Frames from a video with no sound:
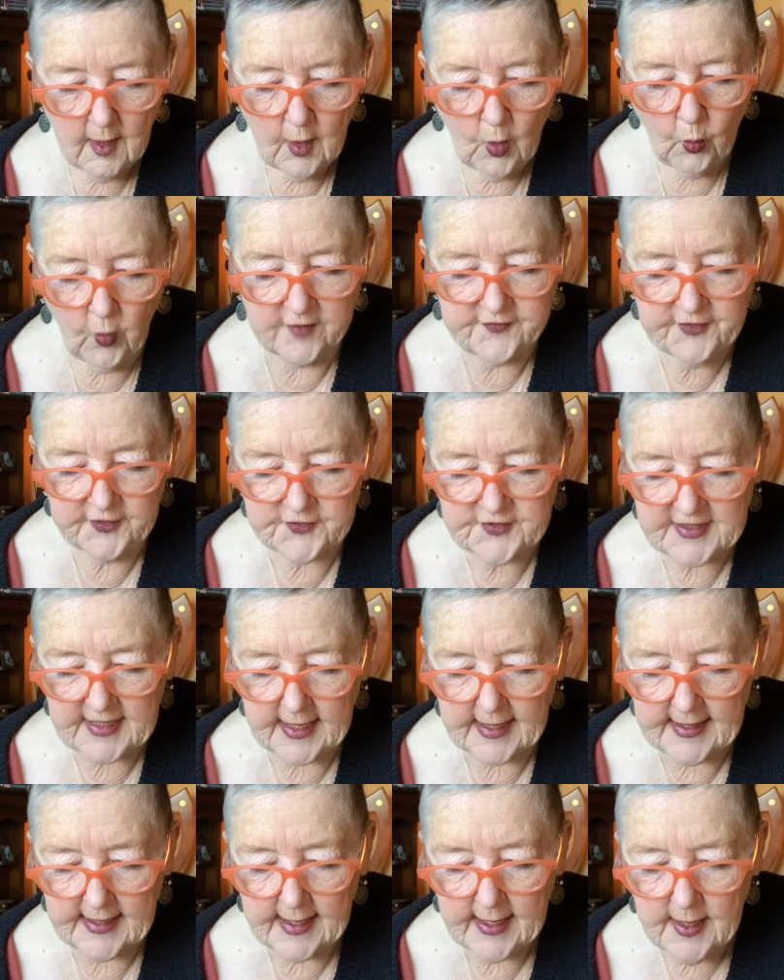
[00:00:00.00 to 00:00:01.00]
1:50
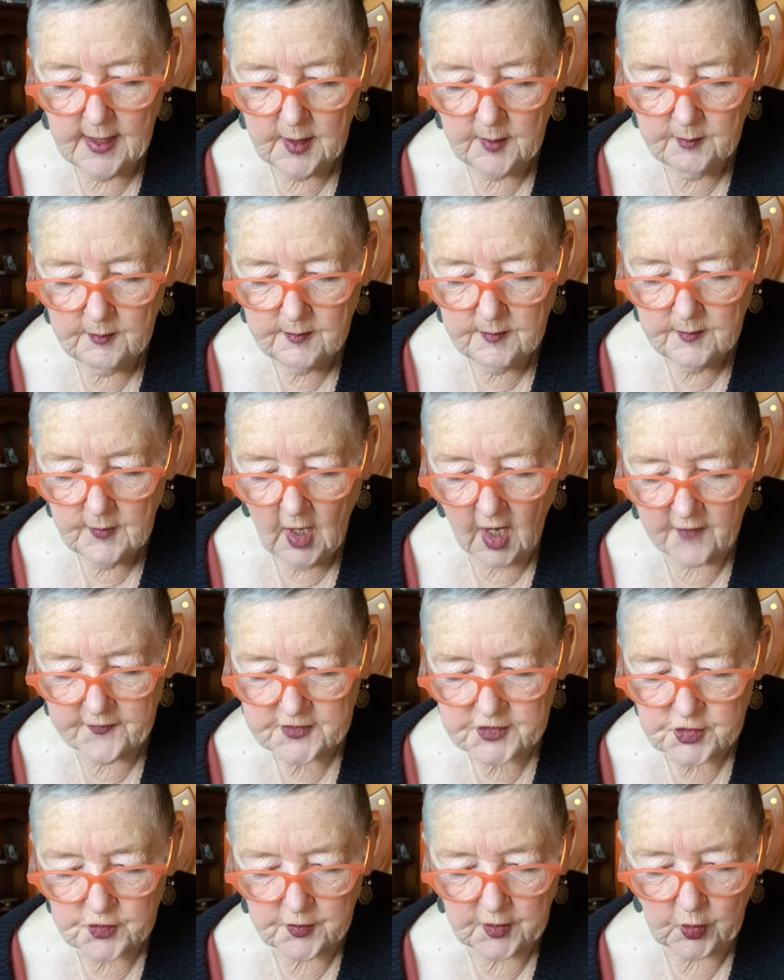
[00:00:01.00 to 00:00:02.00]
a.m.,
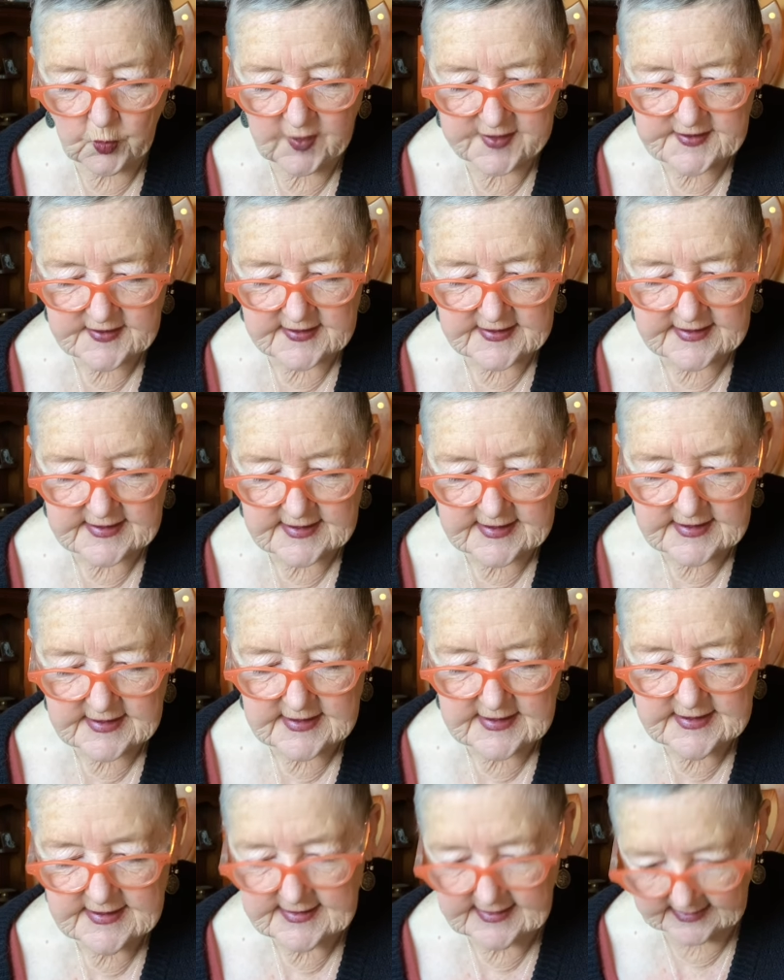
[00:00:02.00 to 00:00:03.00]
officer requests
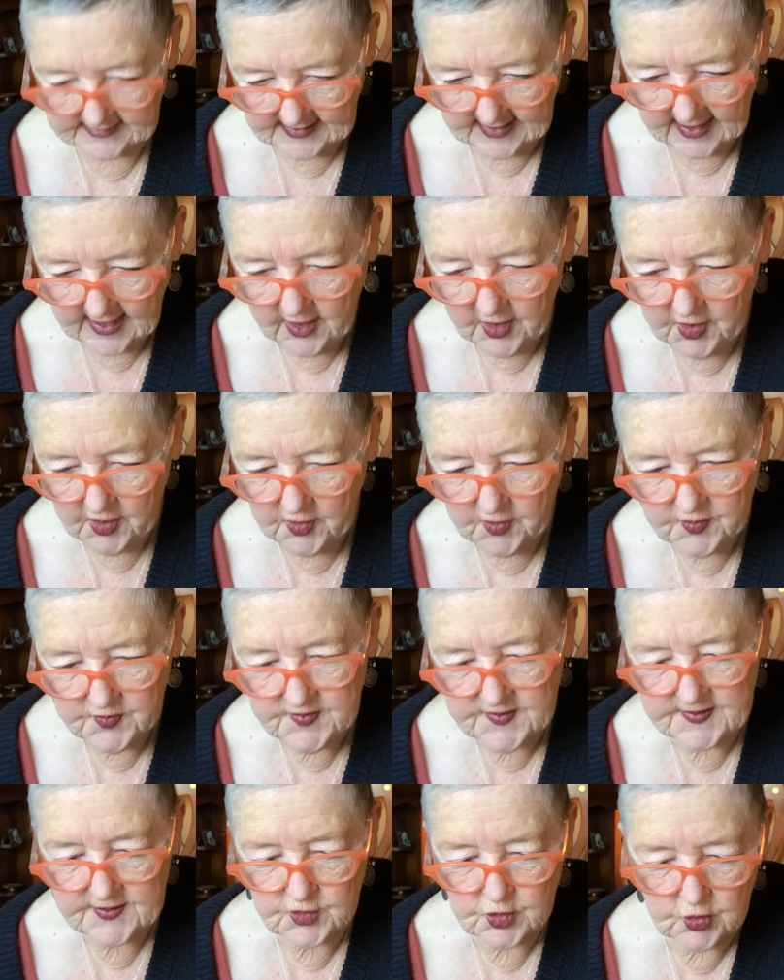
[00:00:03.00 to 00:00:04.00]
assistance at the house.